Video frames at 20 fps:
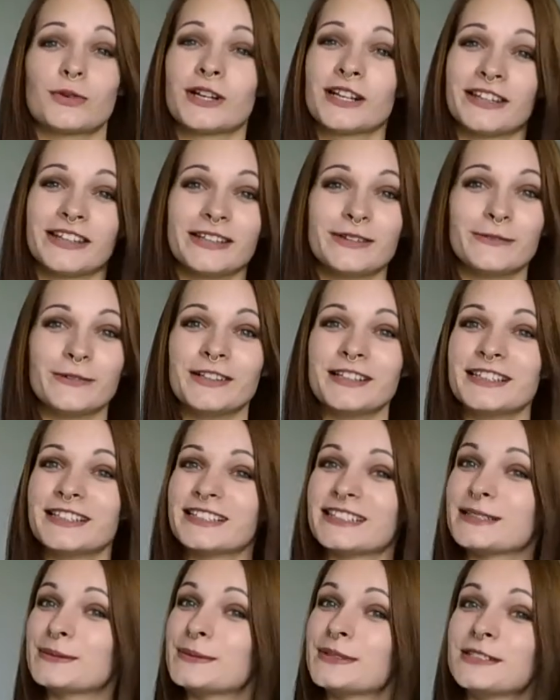really want
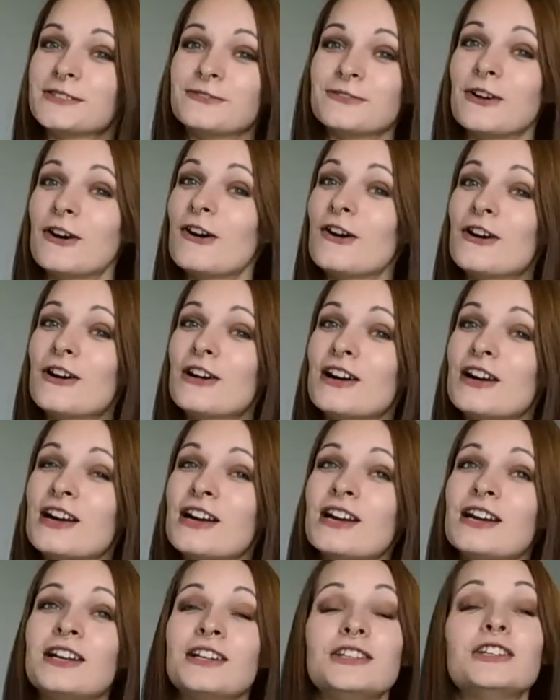it to be fall.
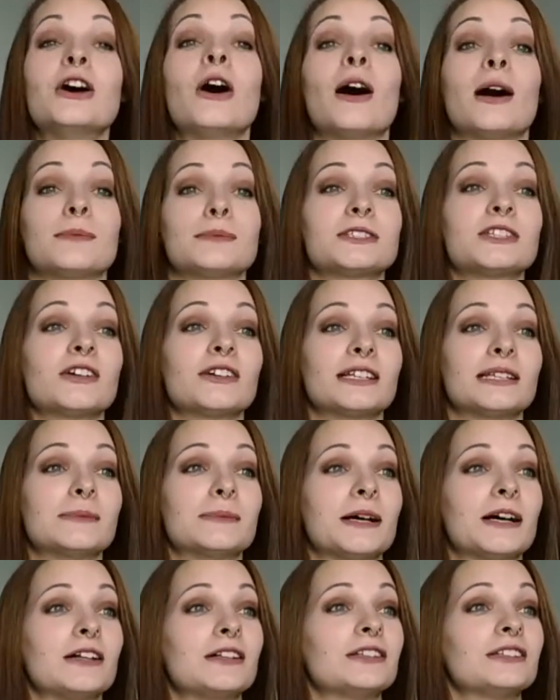No, I'm talking
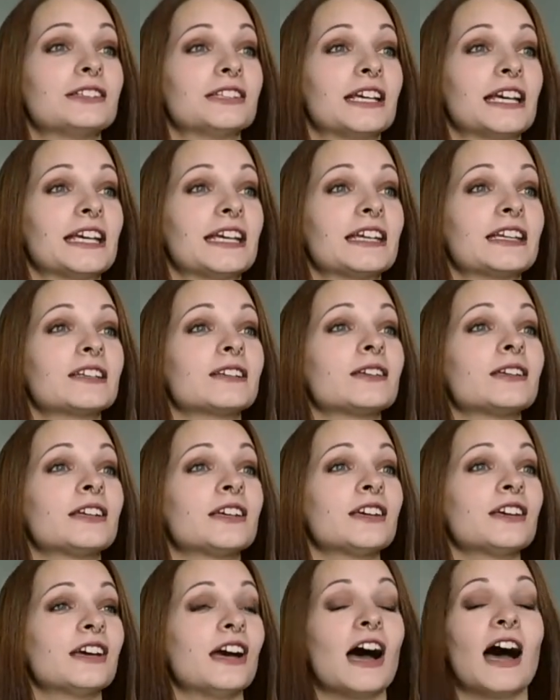about like
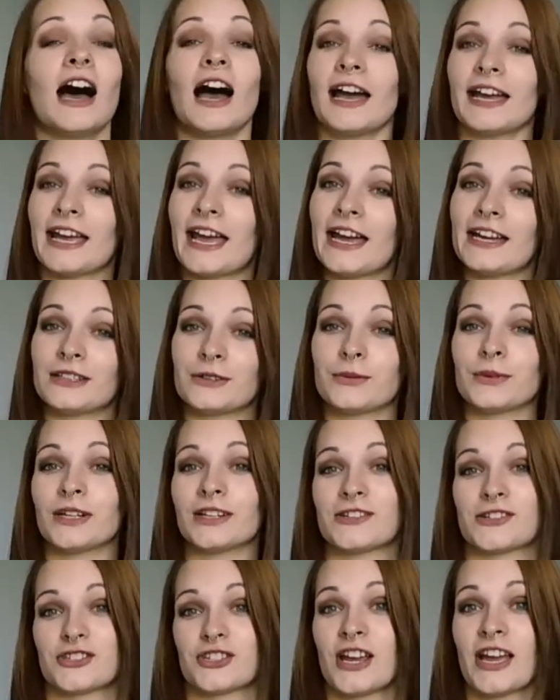I had to
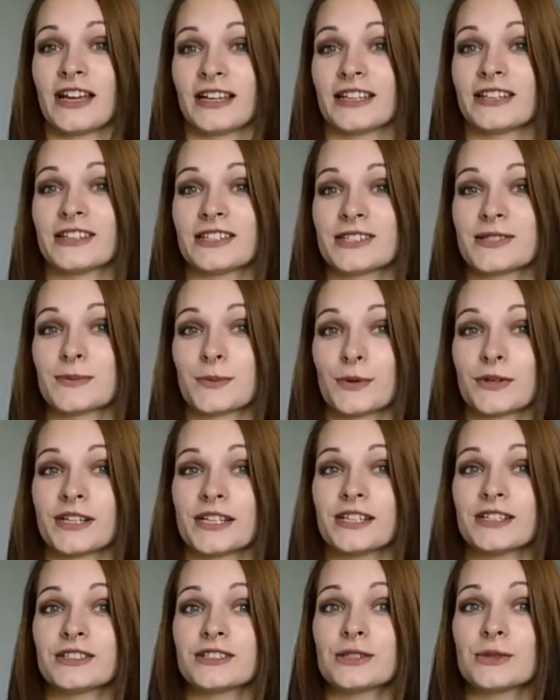wear a jacket this
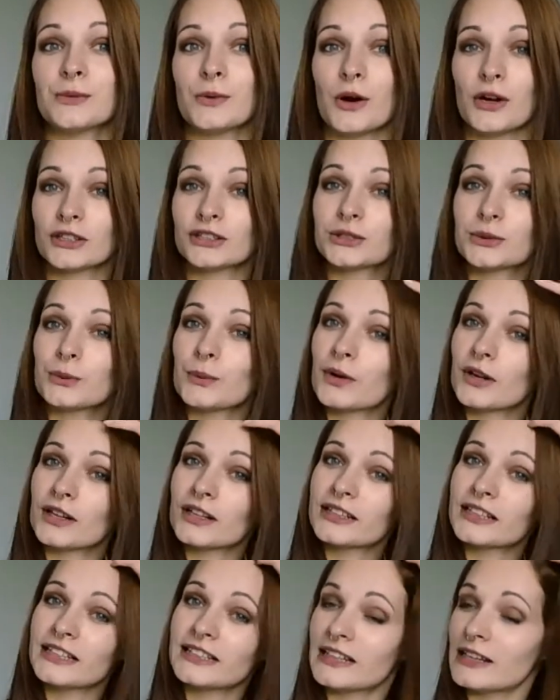morning to walk to
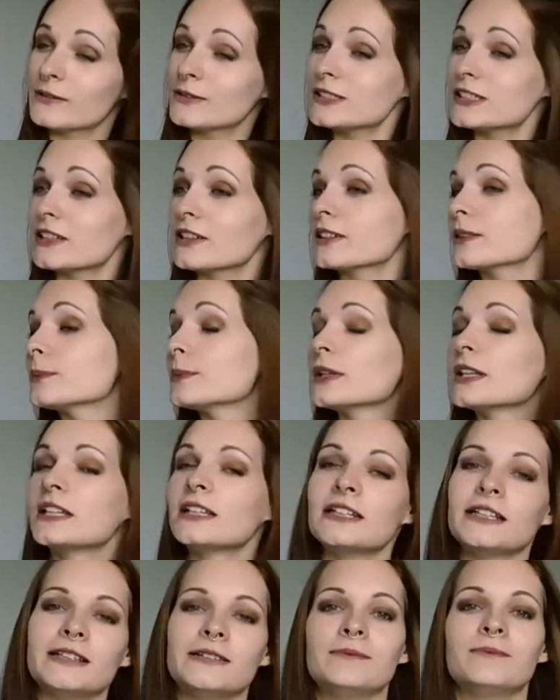work and I was not
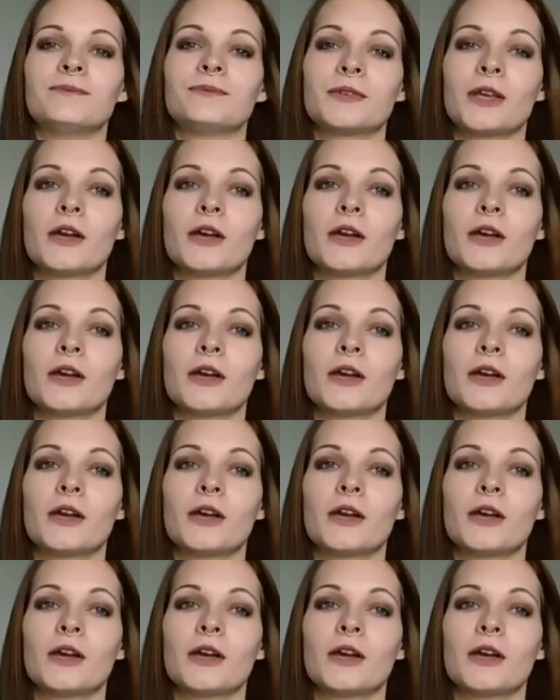complaining